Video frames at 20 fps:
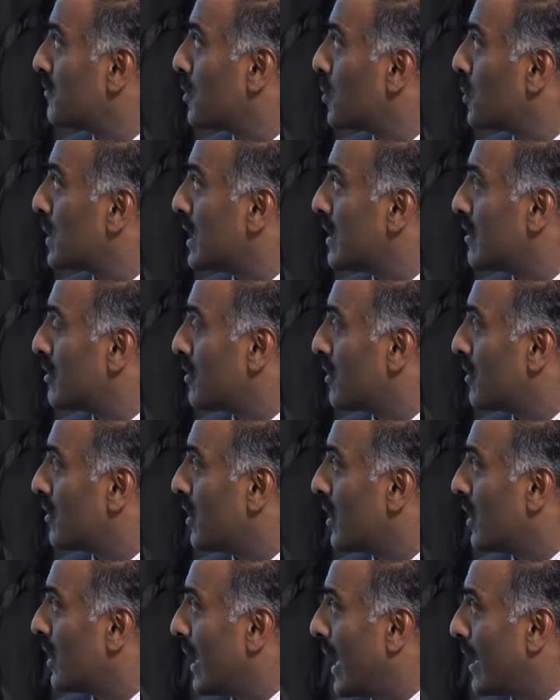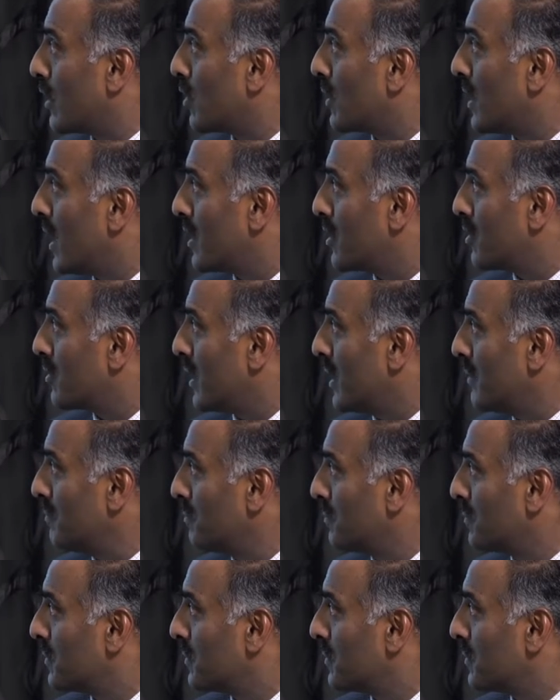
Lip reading: we'll need an echocardiogram.